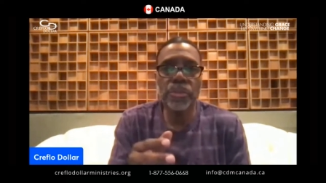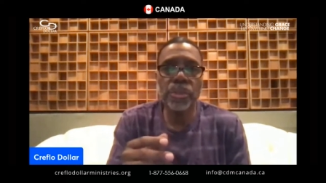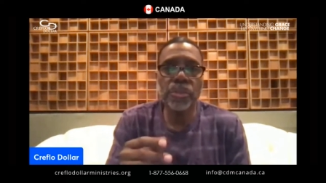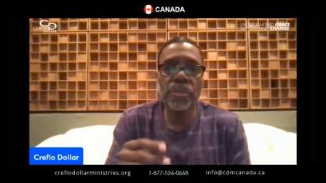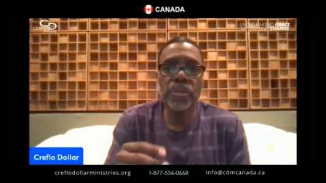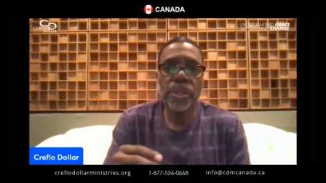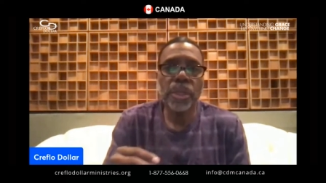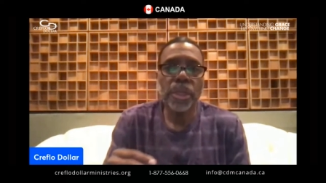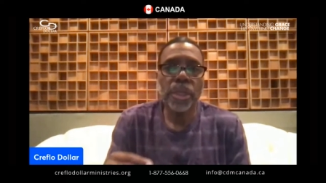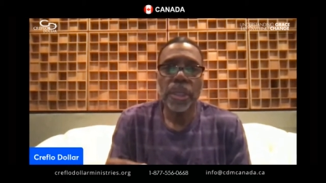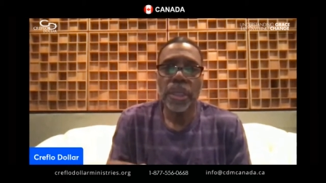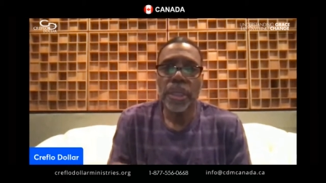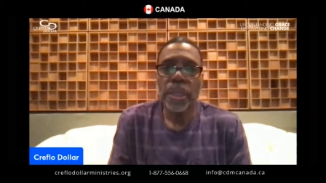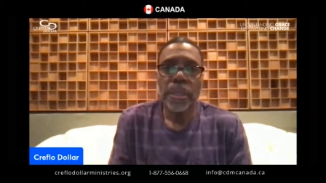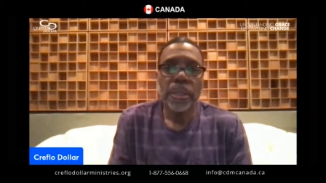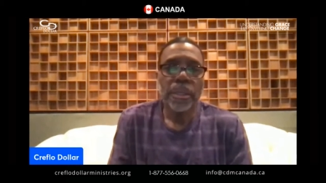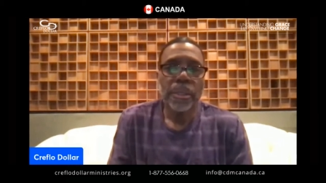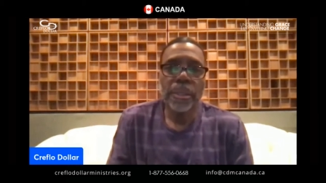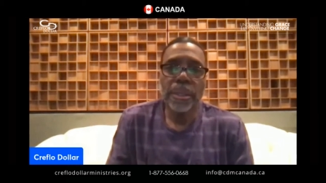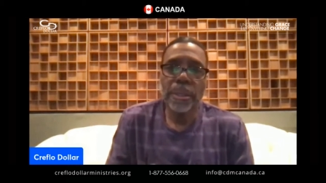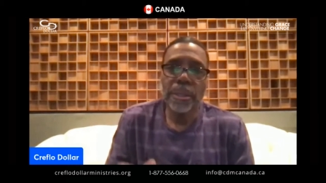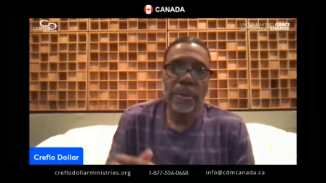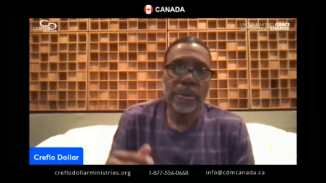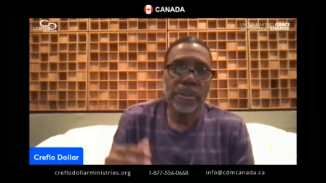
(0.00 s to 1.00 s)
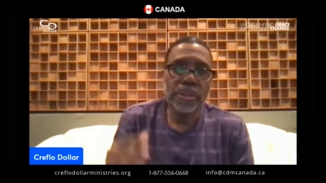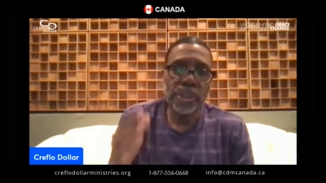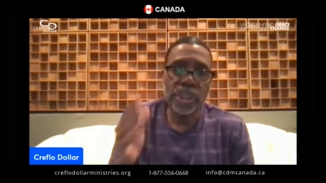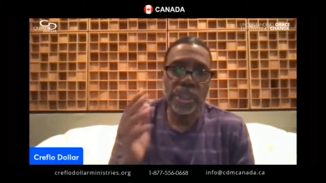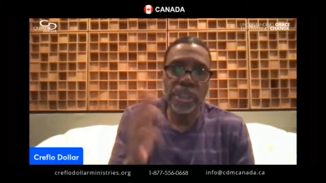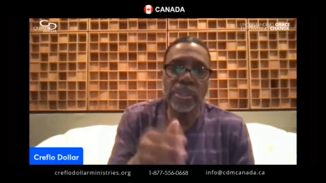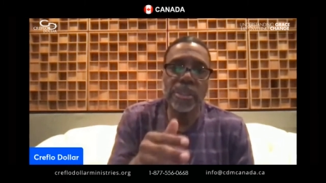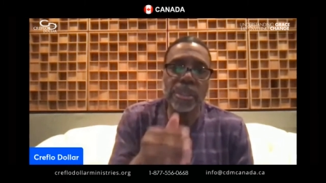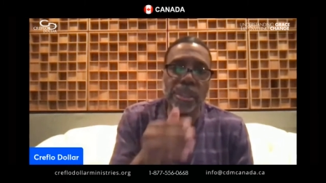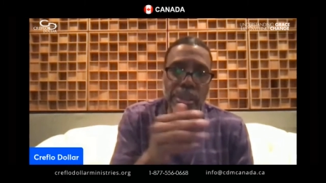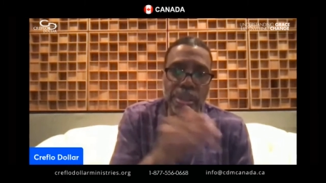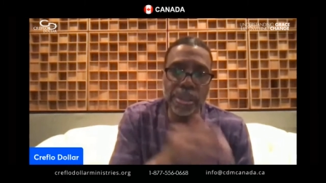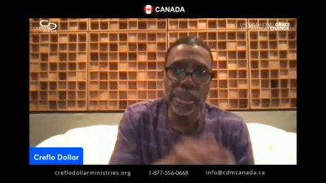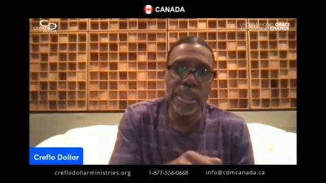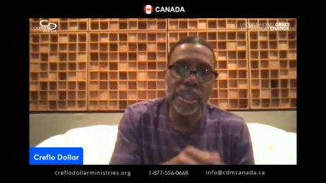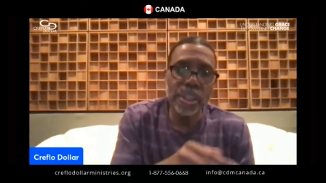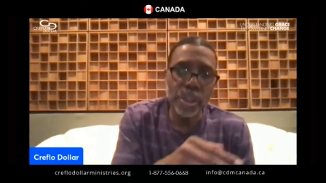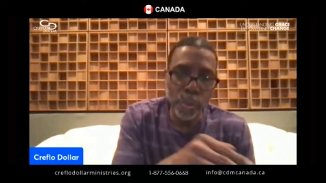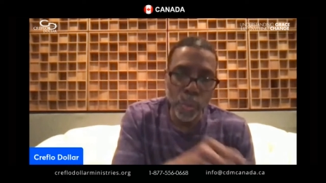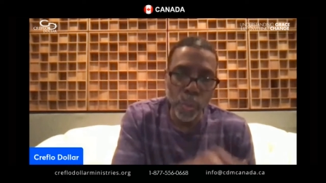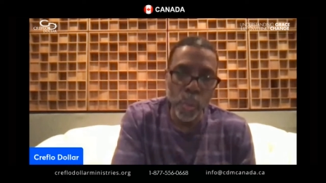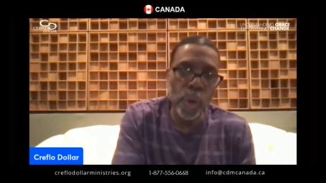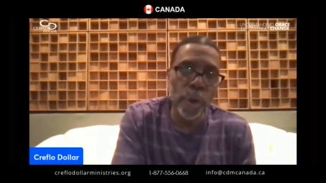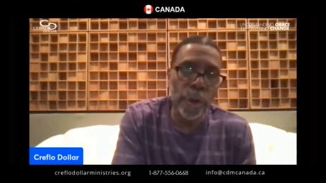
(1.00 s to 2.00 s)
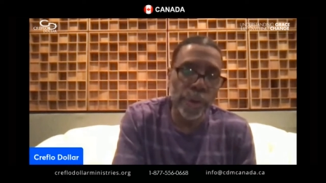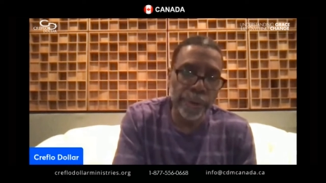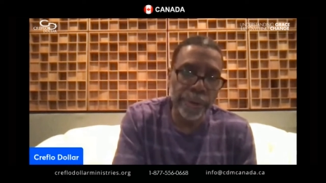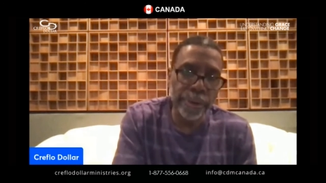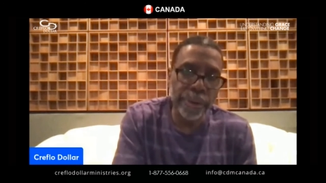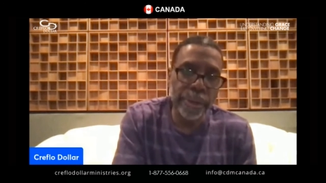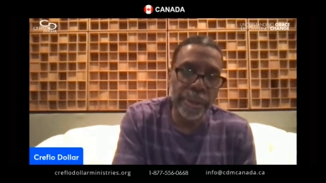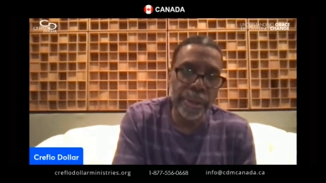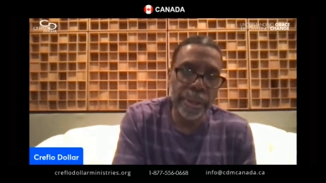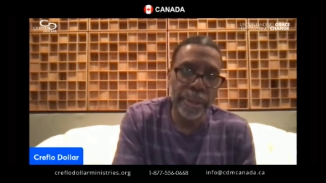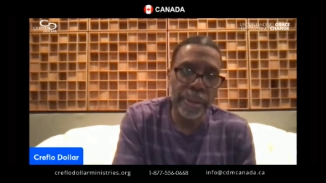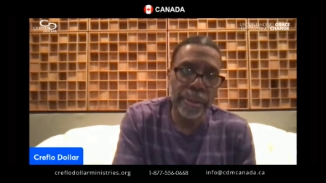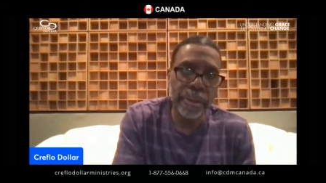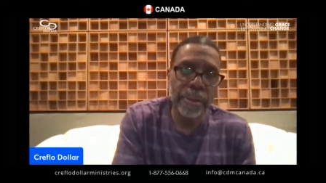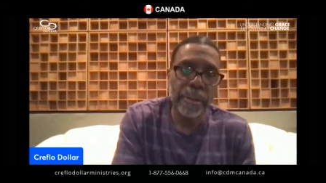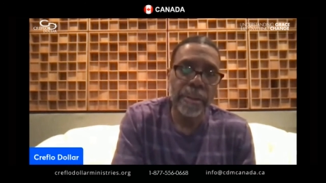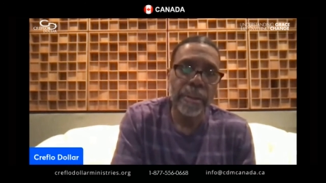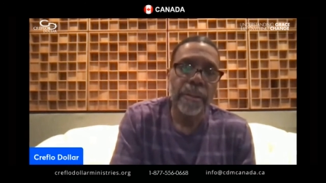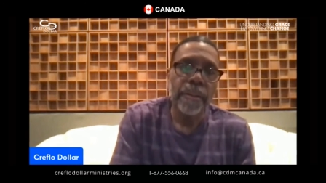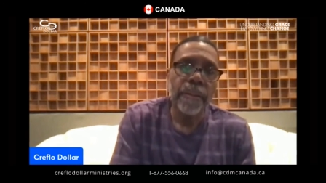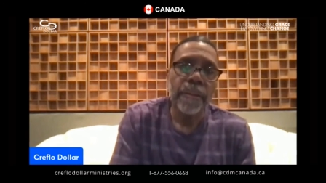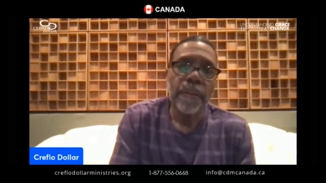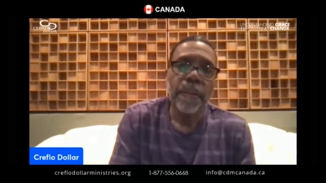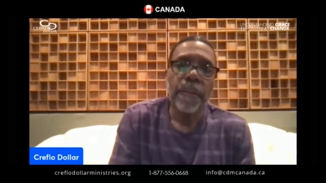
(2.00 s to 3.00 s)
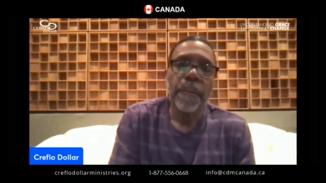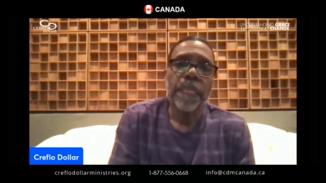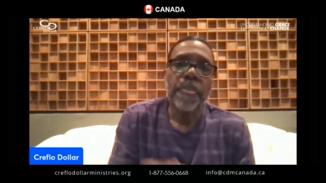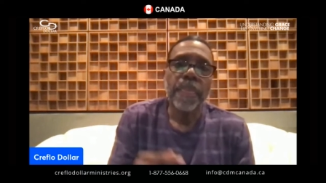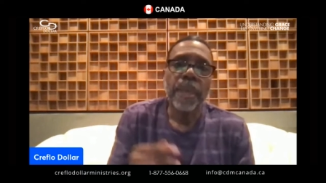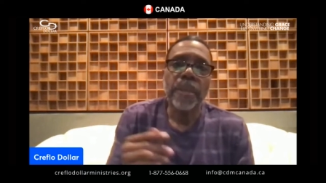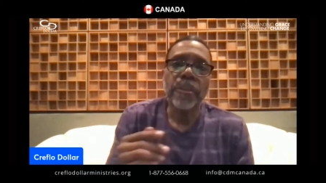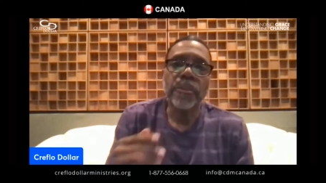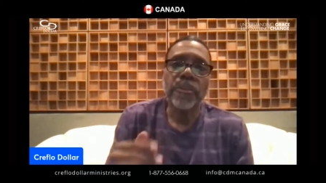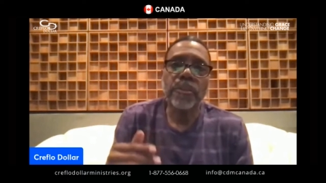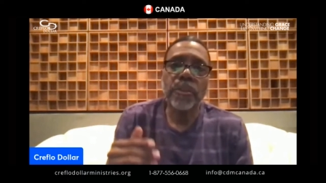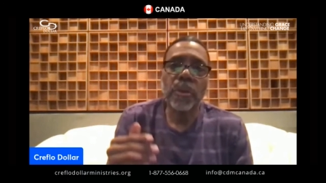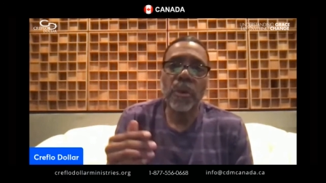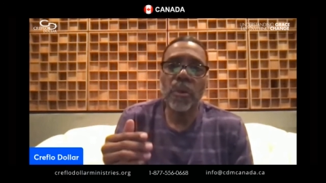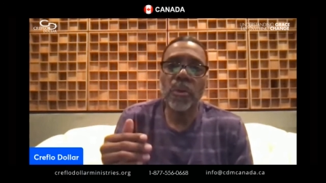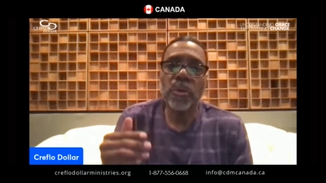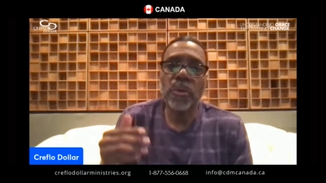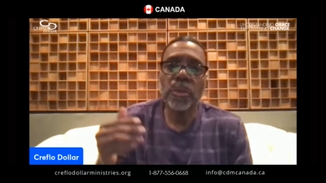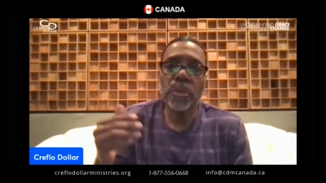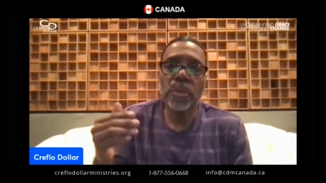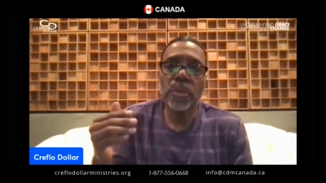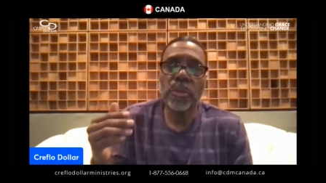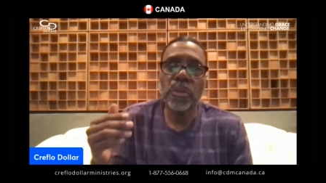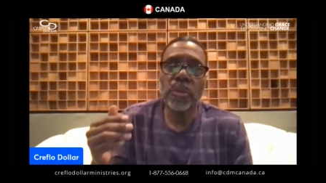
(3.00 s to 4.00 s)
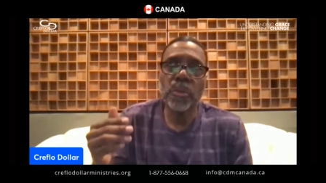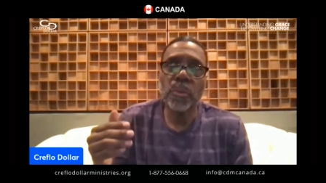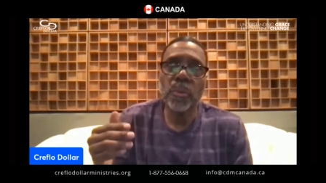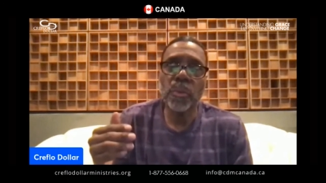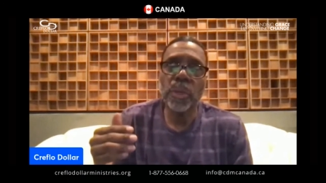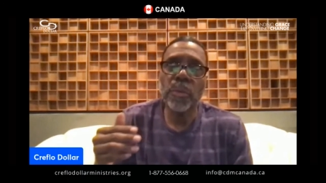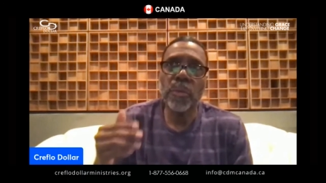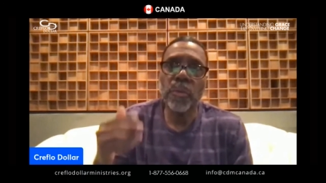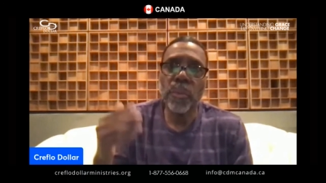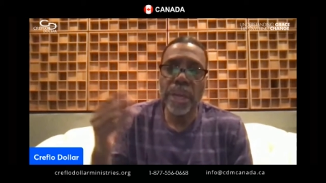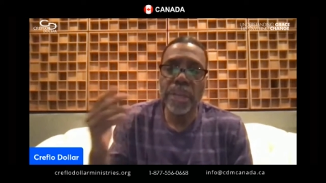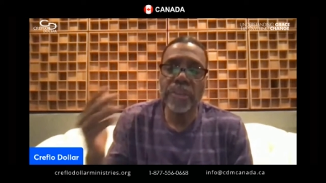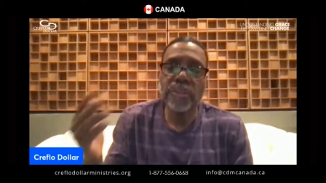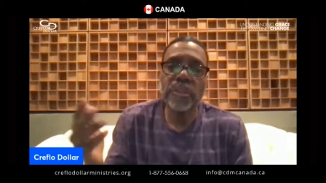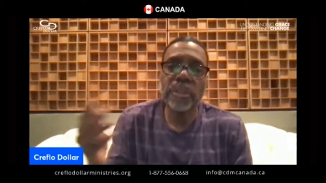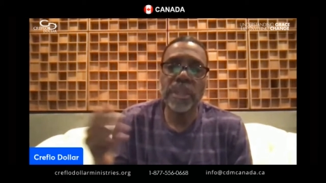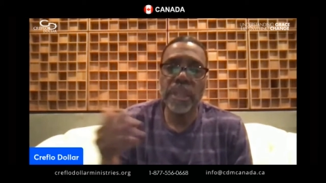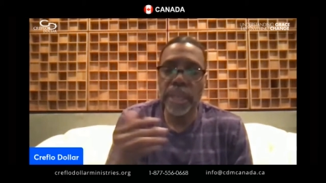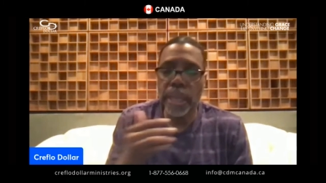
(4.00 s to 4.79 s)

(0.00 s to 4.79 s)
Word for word: You, you know, Jesus did the work. And so we rest